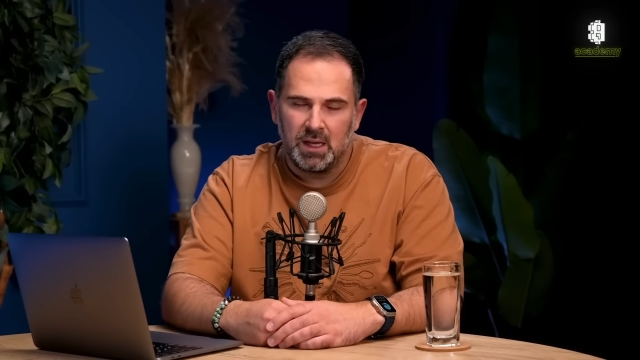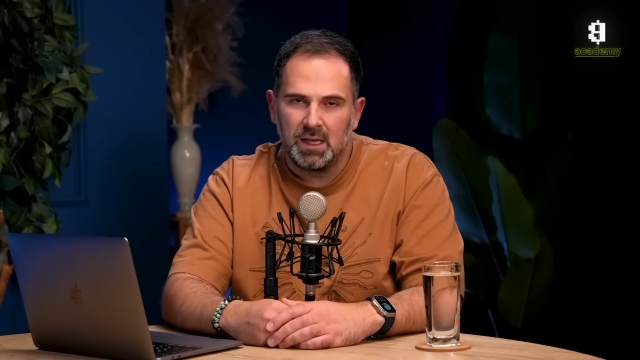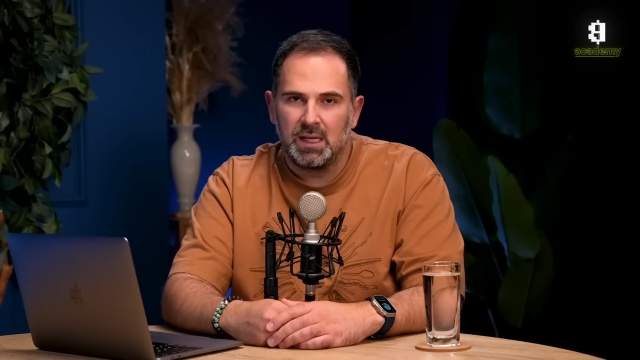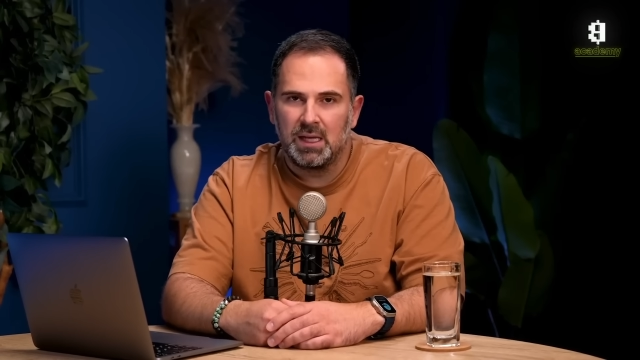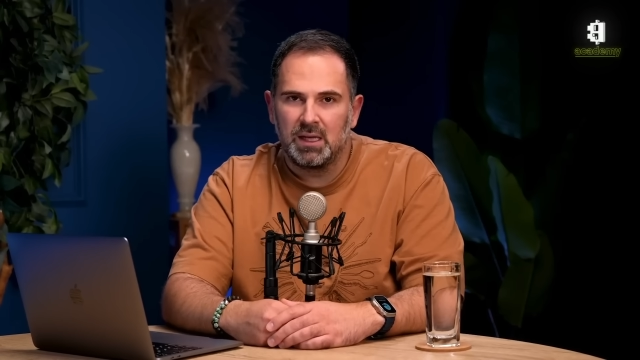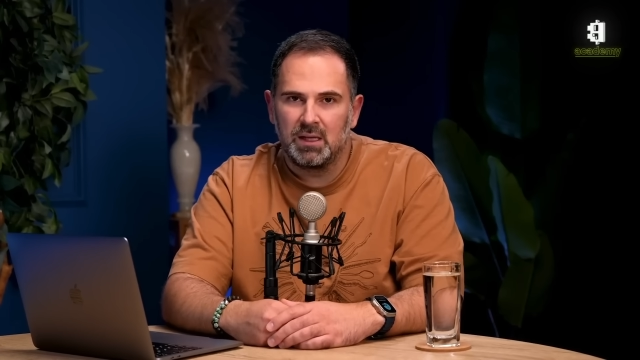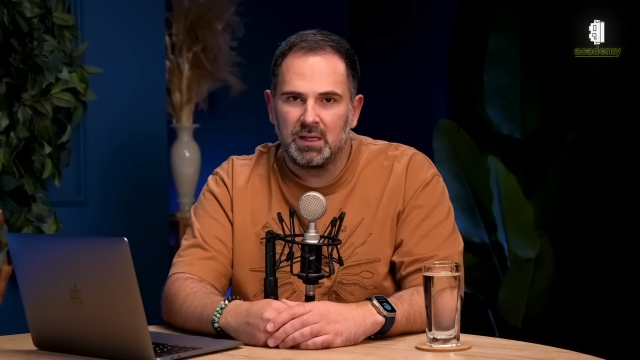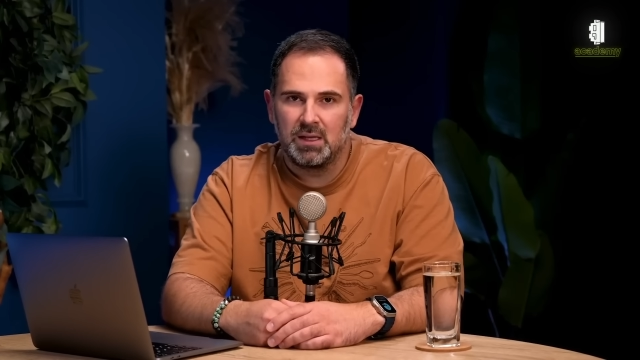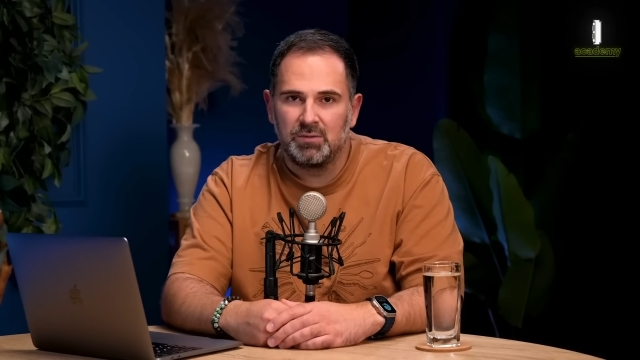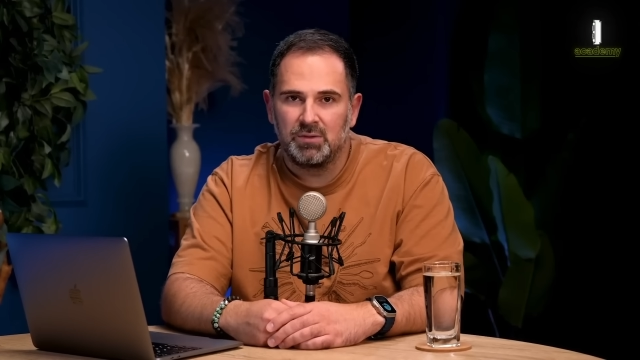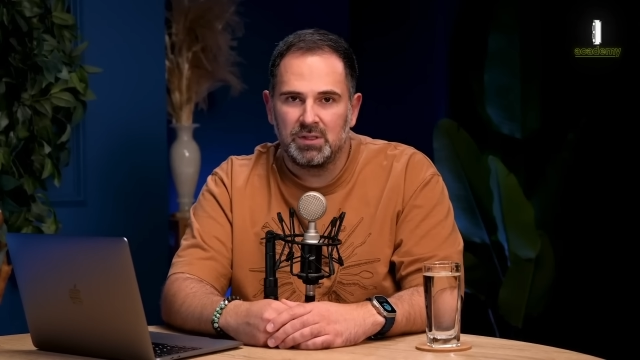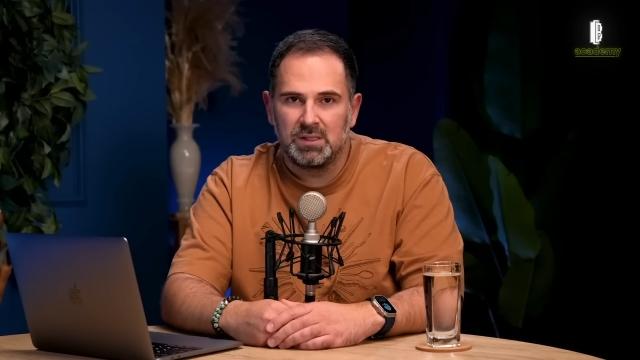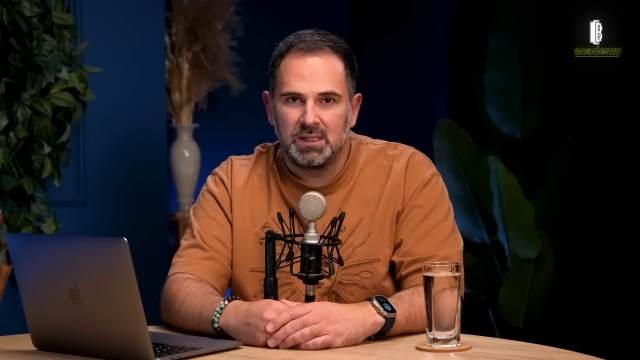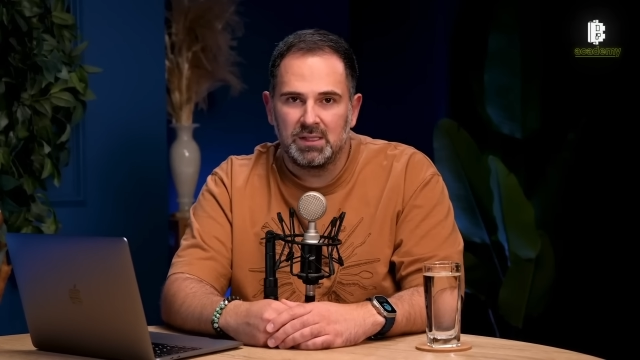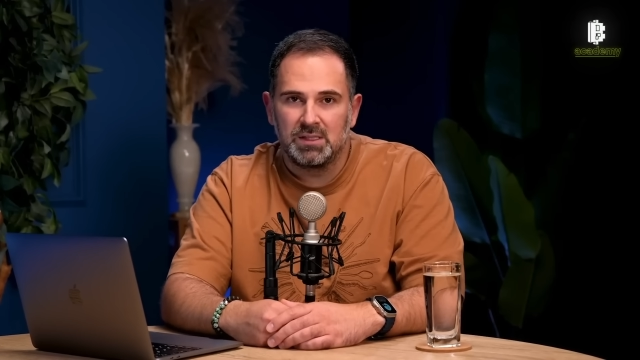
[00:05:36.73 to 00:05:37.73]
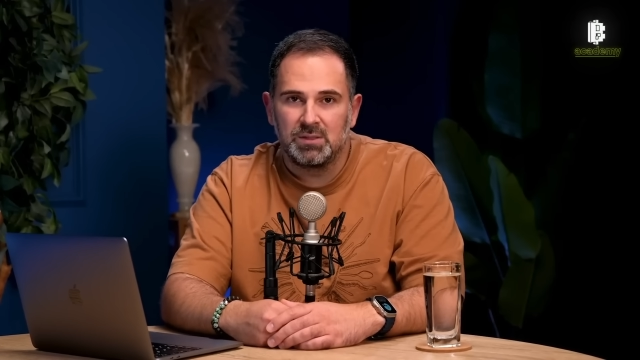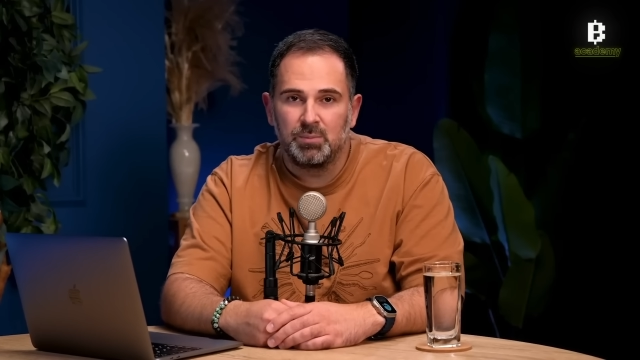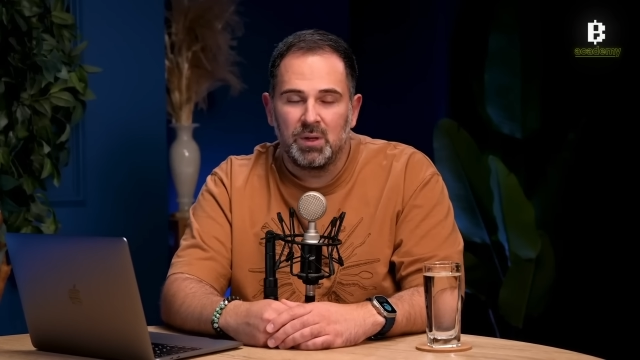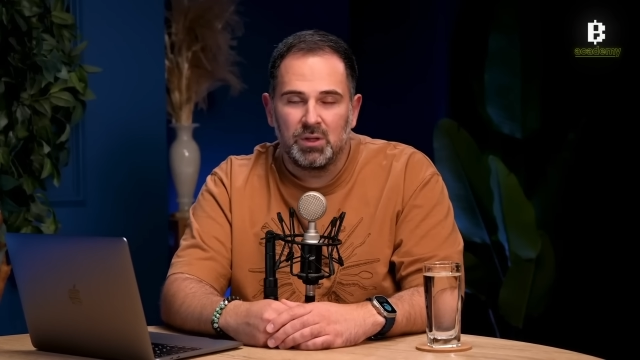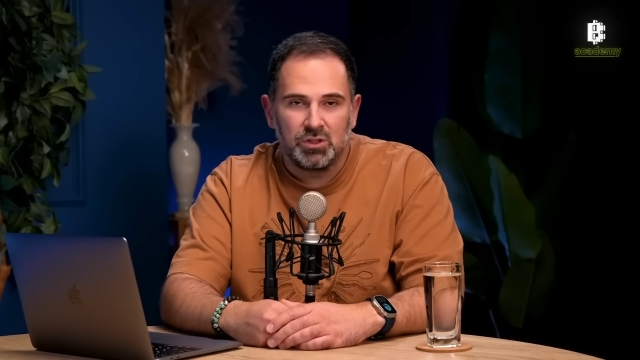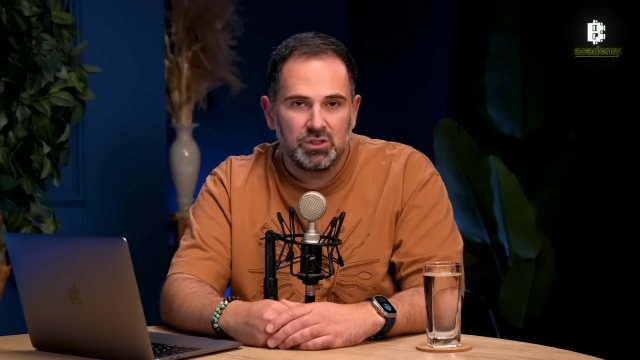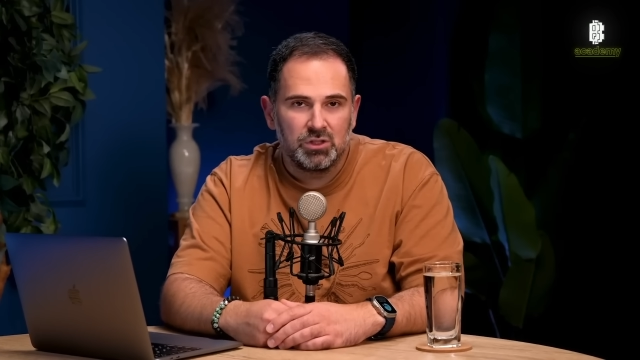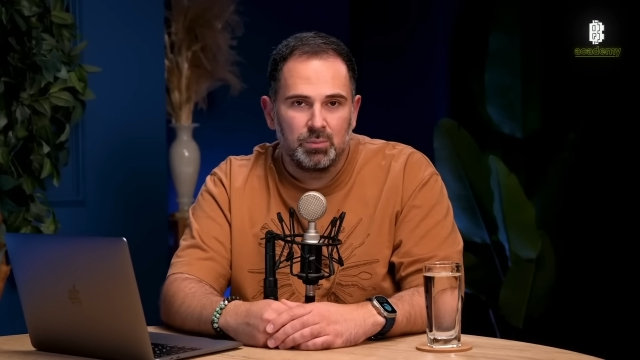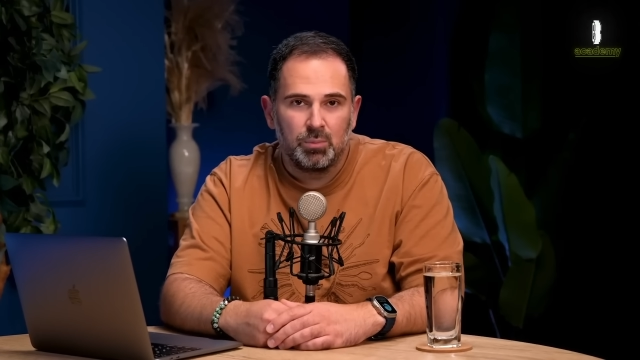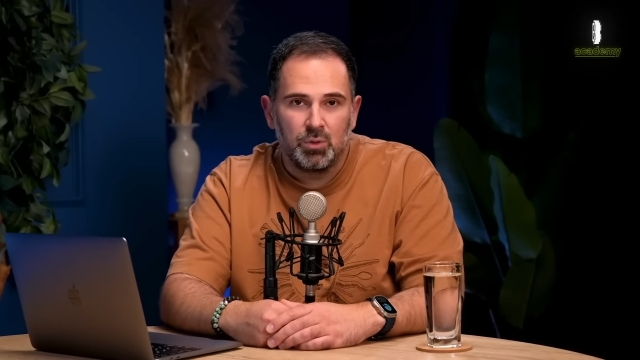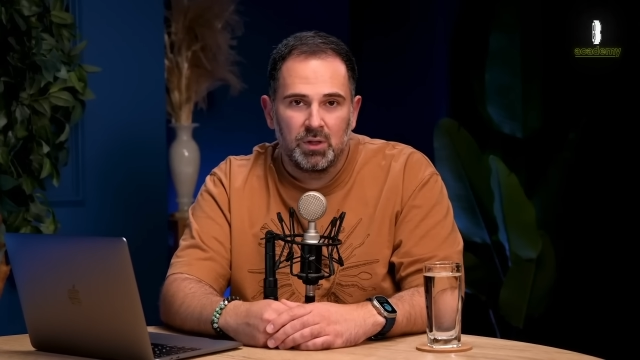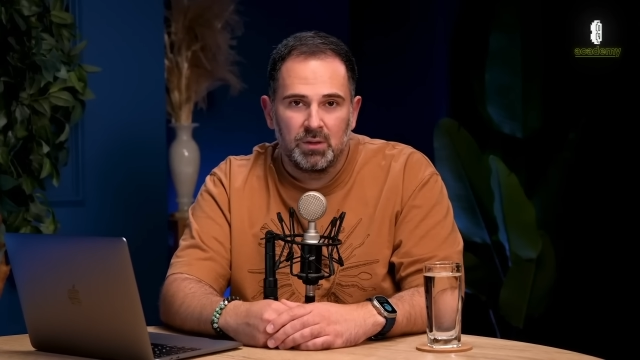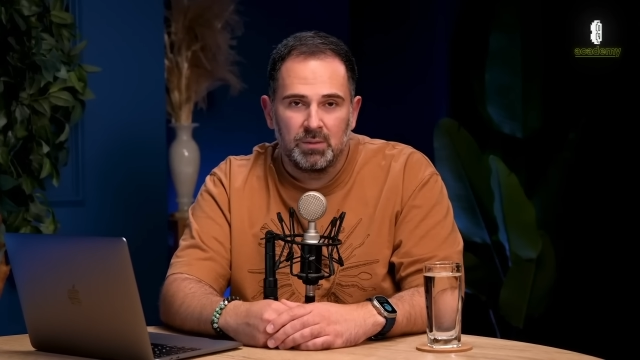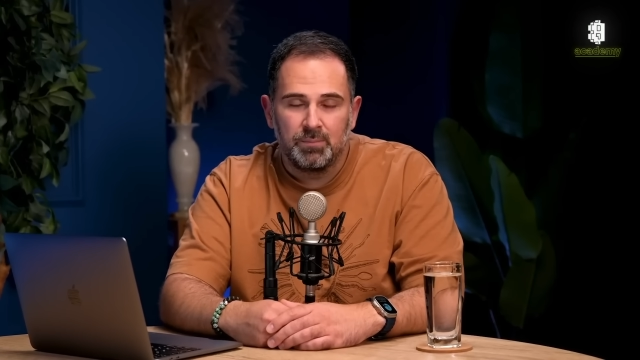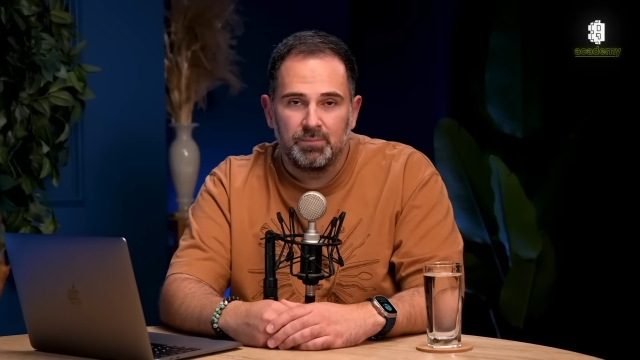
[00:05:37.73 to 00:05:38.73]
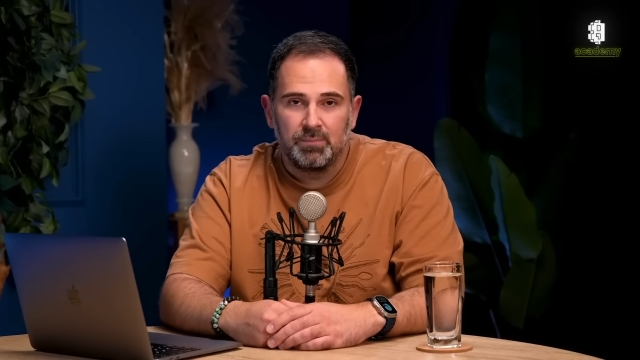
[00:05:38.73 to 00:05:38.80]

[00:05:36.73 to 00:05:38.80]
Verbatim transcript: here everything is much simpler.